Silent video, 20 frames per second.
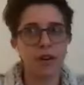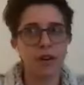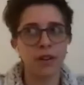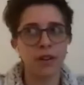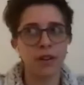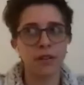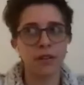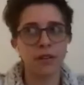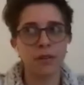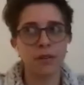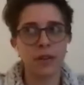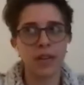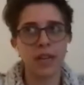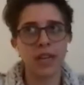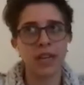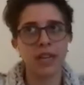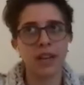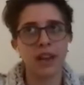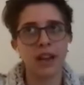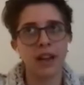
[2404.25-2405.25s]
heard of
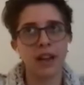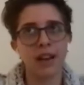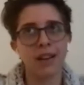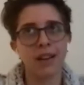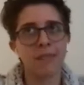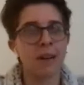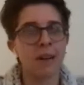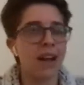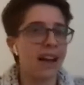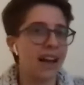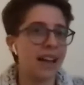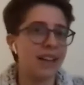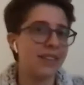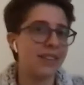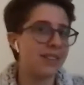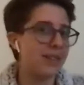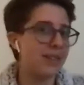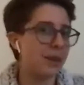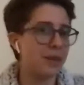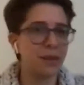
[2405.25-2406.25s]
it.
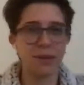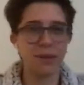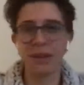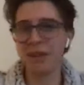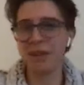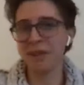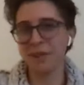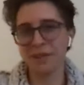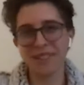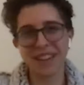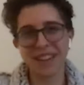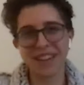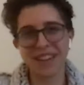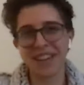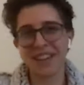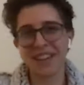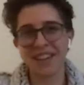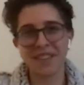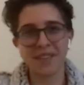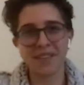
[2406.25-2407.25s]
I don't know anyone who's
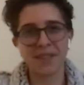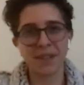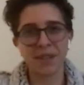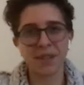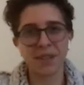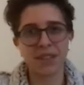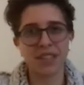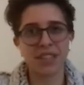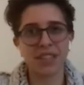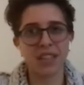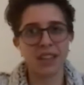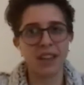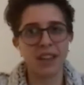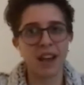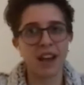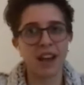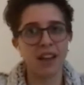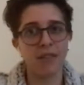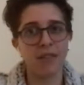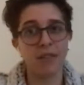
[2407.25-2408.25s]
done it, unfortunately.
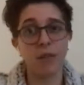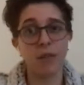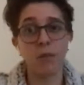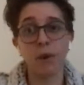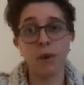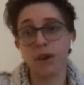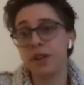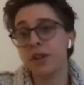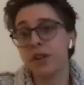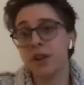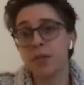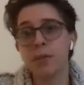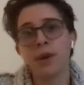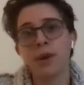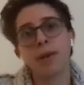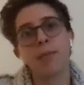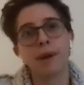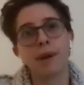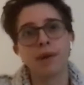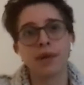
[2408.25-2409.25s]
If you want to know
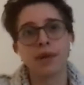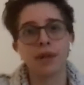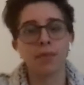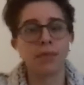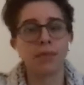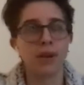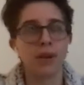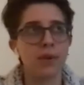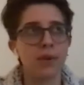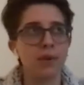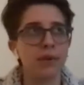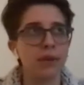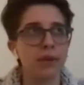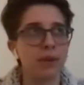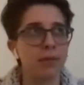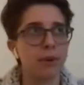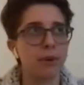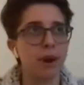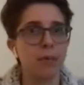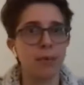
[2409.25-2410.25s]
more about them, though, you
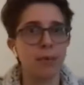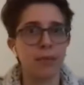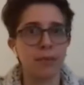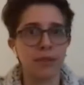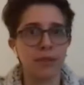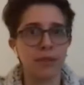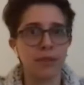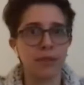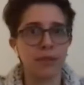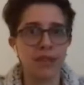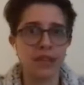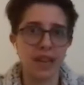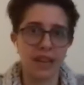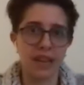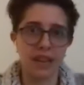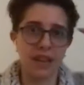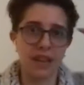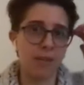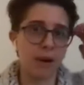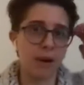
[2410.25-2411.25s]
could probably
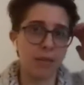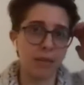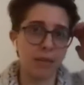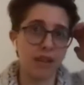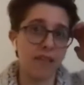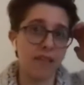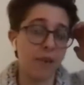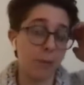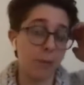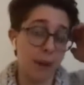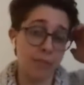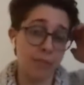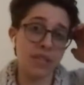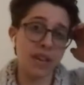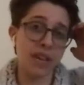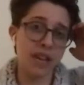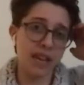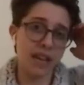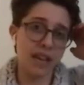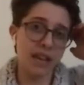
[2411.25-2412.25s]
like they probably have a
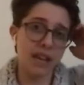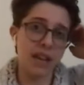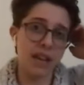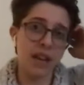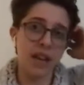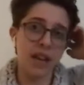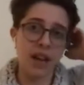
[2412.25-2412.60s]
website.